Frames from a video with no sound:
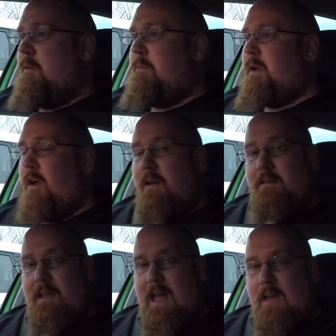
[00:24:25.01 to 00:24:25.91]
But guys,
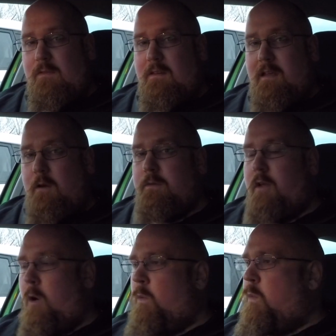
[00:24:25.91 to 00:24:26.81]
have yourselves
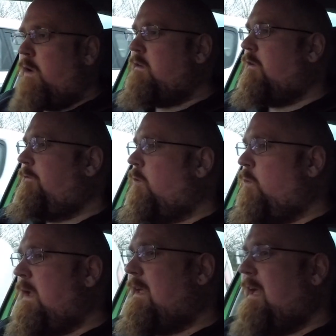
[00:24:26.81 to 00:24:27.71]
a wonderful
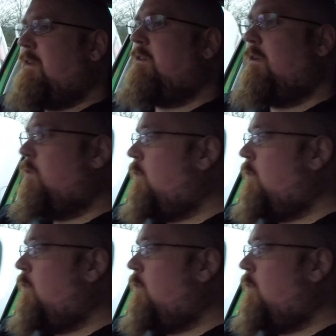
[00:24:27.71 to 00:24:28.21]
weekend, or